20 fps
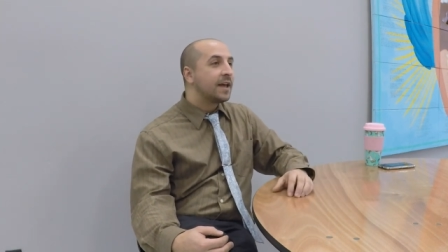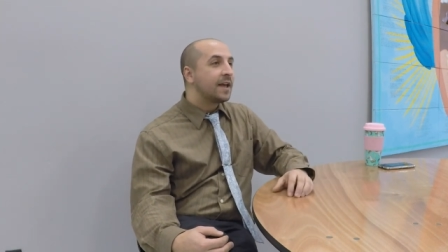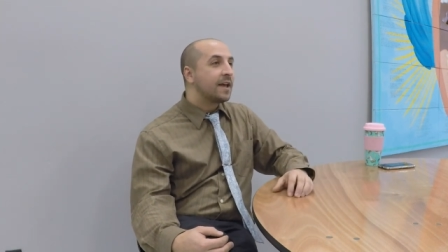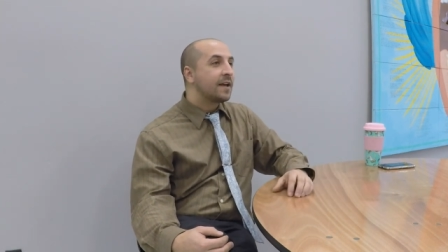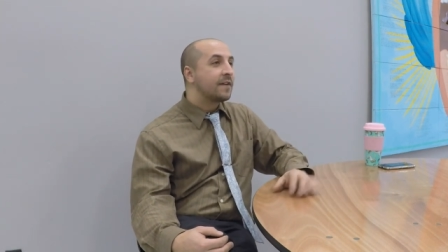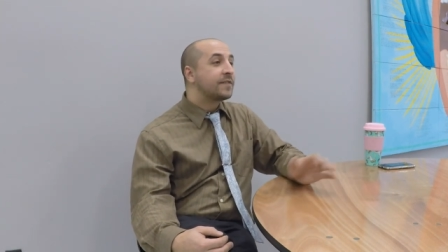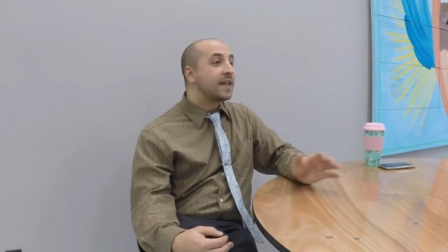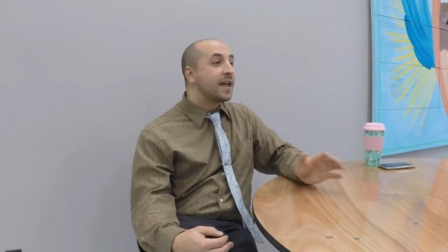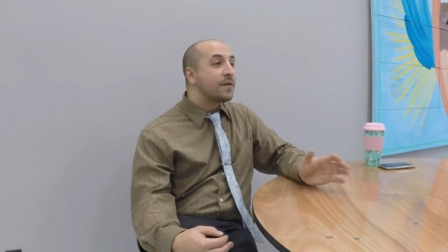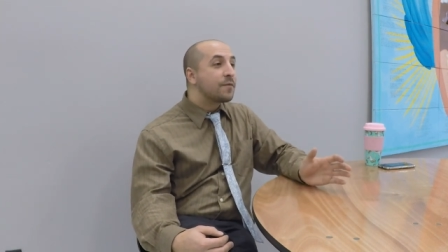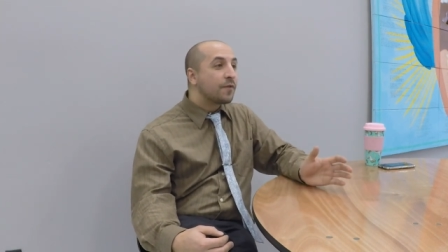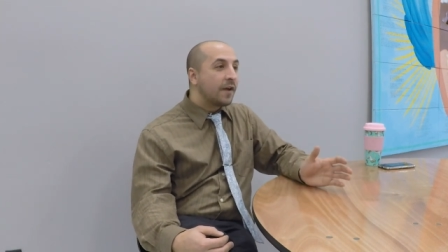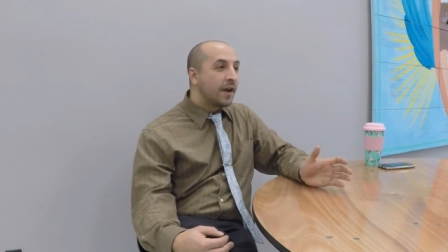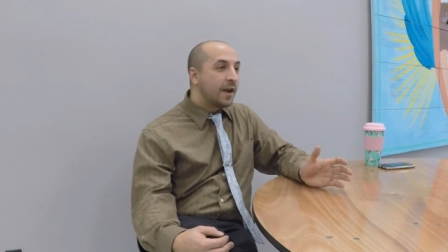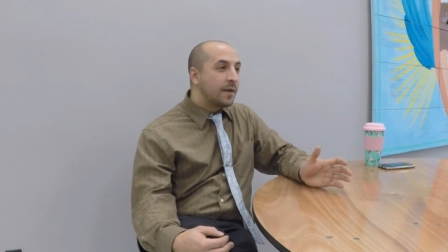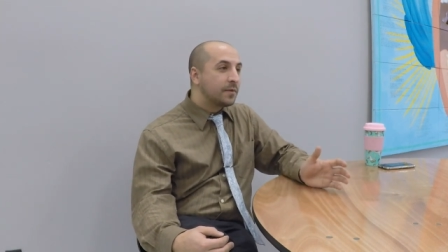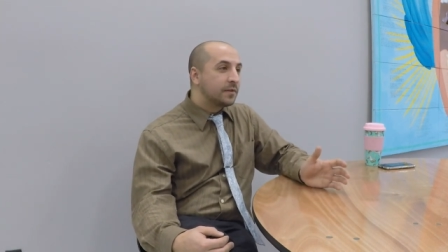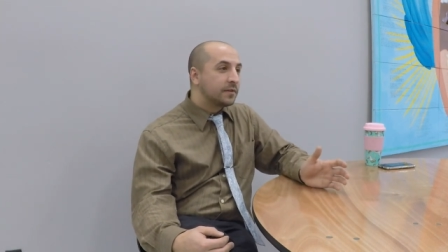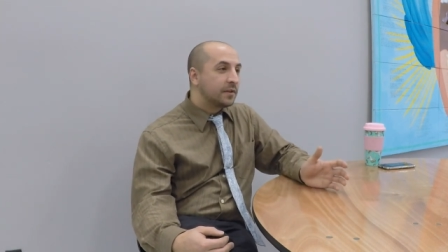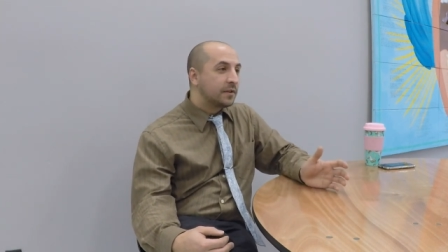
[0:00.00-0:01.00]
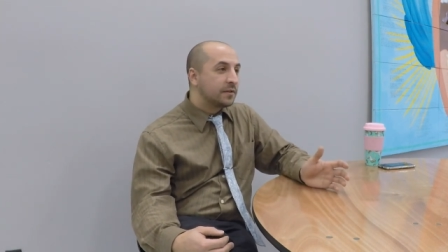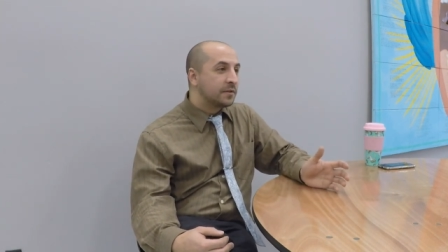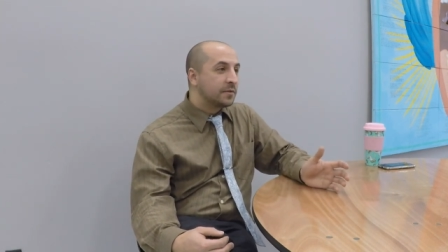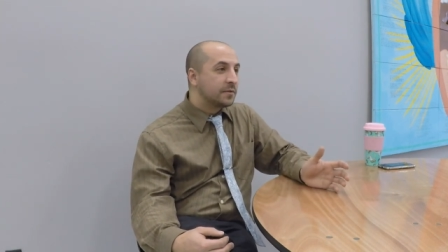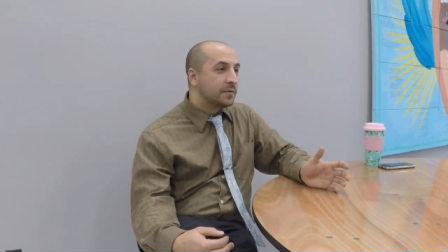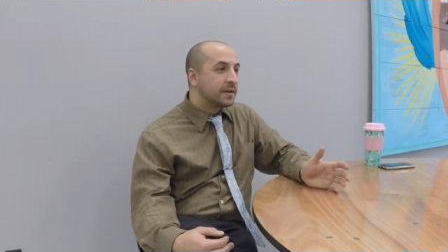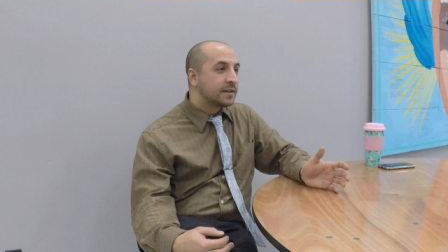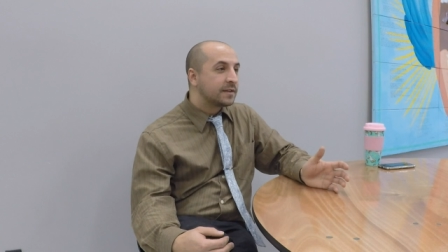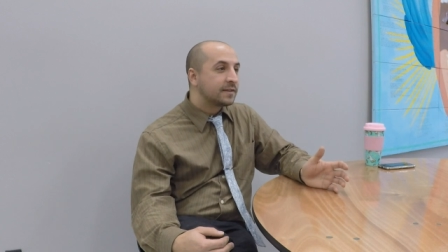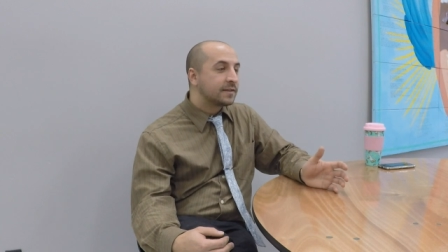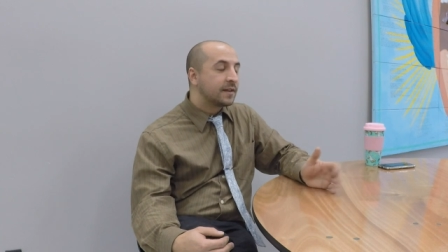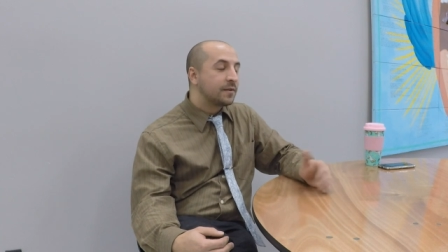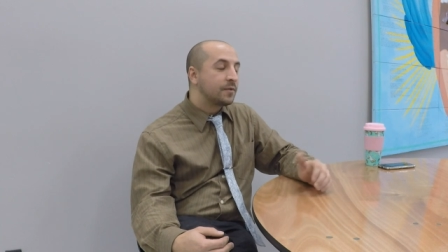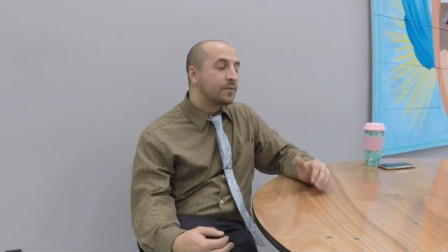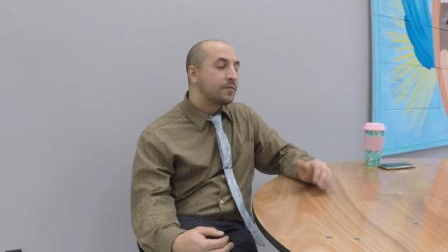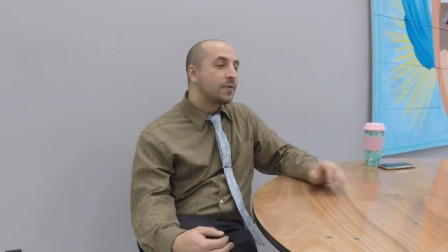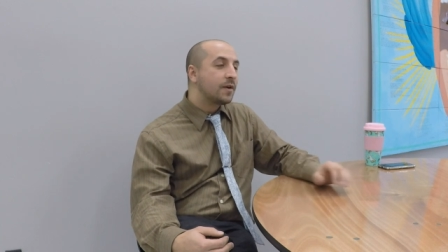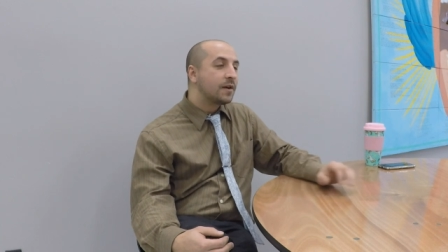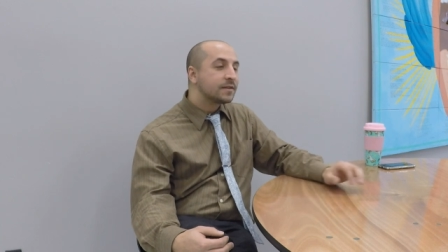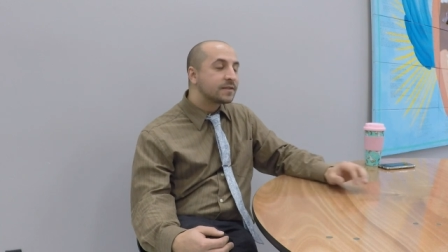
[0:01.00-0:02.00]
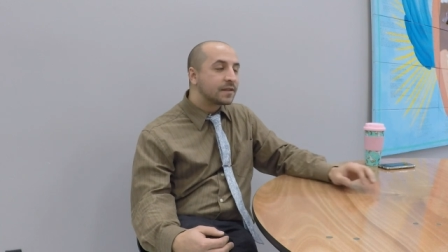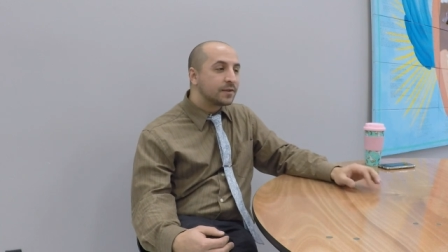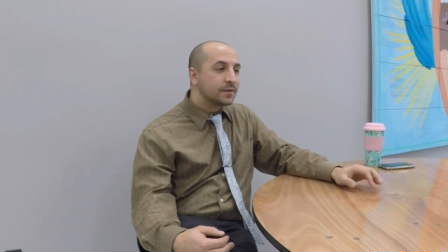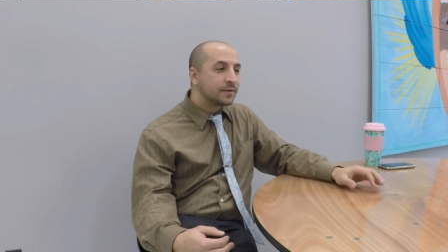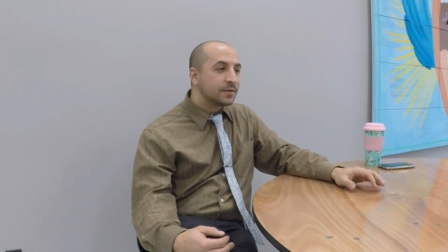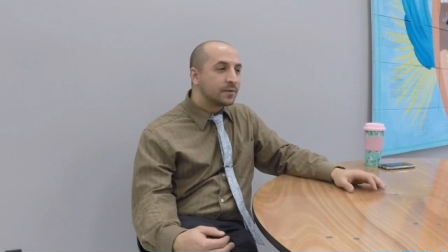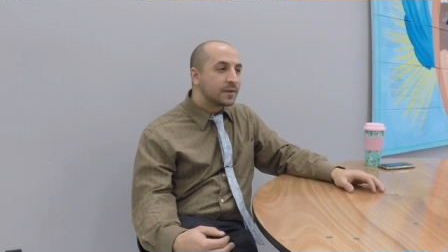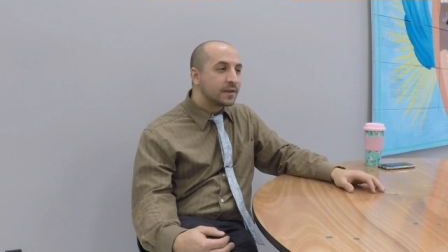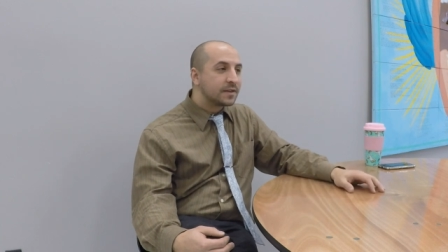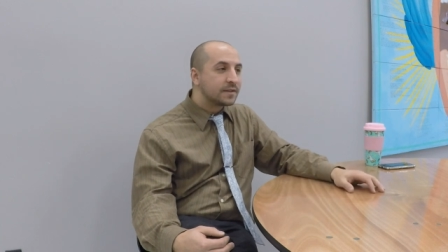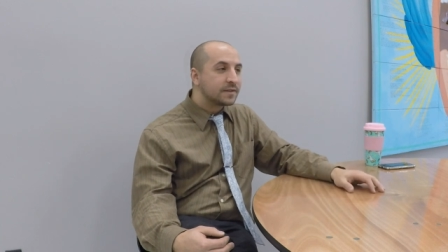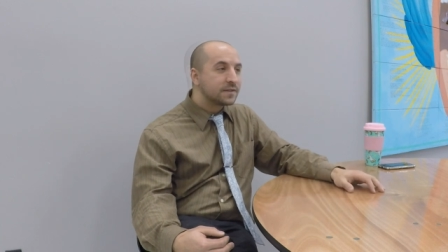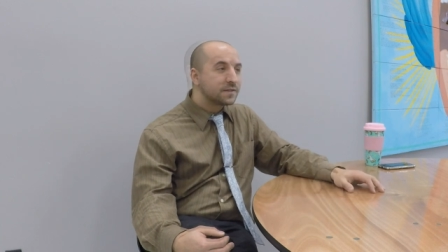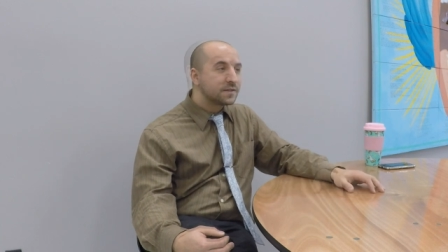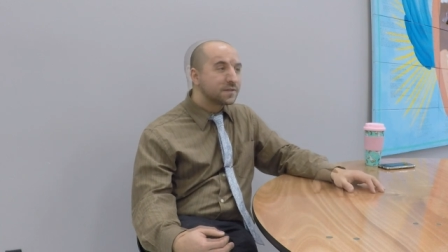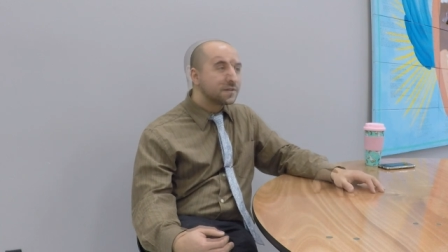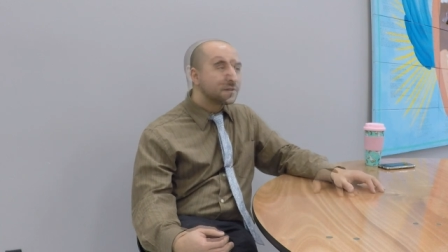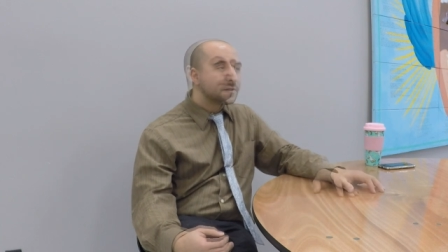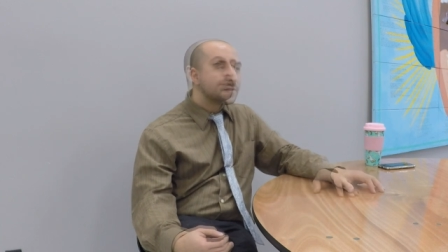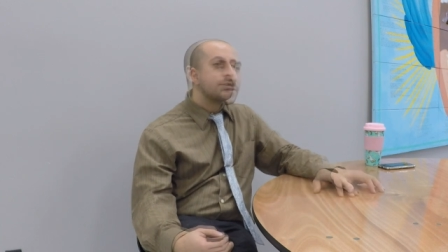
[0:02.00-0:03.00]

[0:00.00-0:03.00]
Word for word: if they were able to do it, then who else can do this?